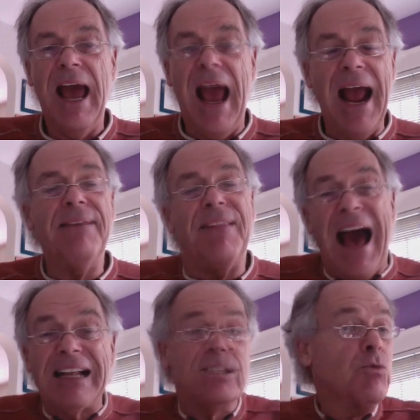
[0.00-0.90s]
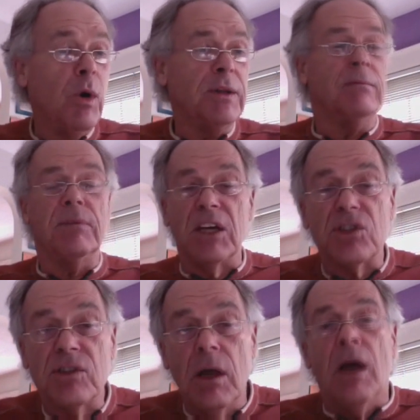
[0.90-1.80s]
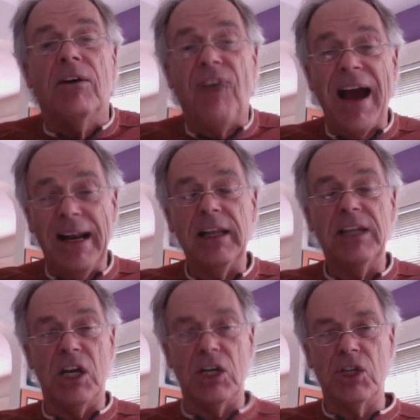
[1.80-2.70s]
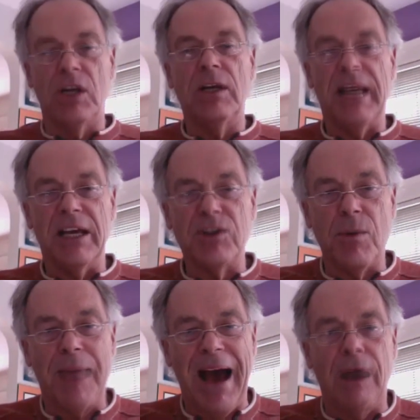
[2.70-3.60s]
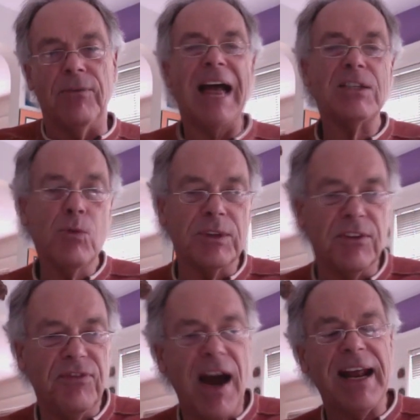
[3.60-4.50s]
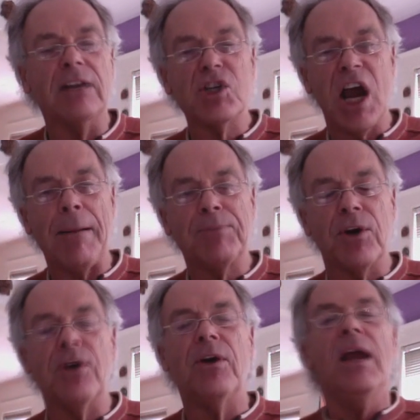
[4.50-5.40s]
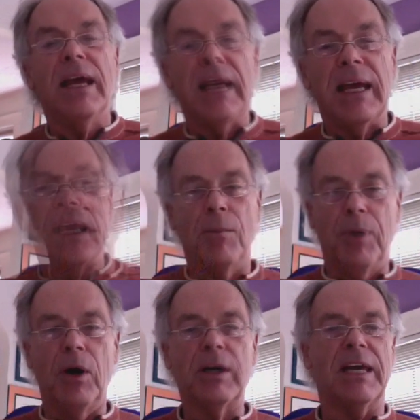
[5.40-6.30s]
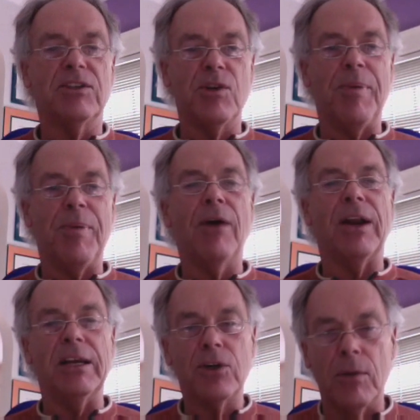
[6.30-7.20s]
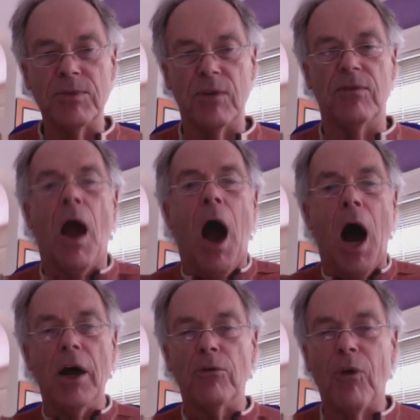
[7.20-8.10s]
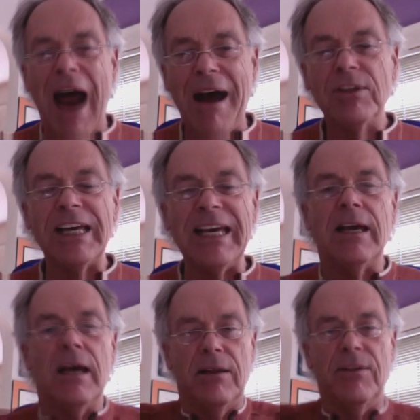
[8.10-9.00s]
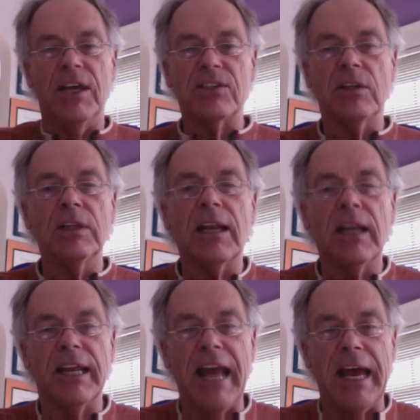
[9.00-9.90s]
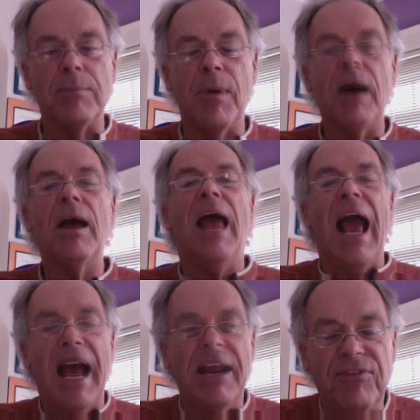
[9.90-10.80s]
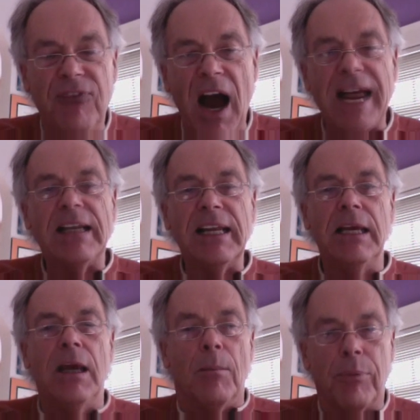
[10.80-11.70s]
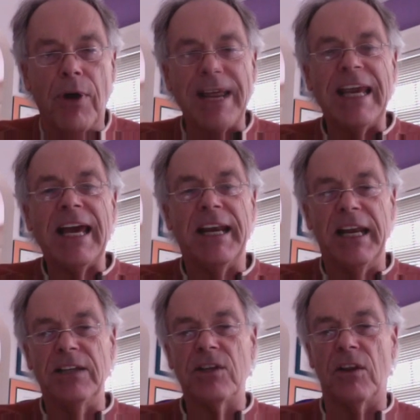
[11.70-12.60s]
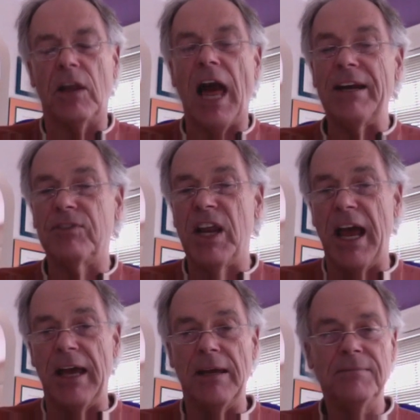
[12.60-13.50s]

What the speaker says: And that's what this final edition is about. That's what the final chapter in the book is about in terms of unraveling this little enigma and finally bringing it into the light of day.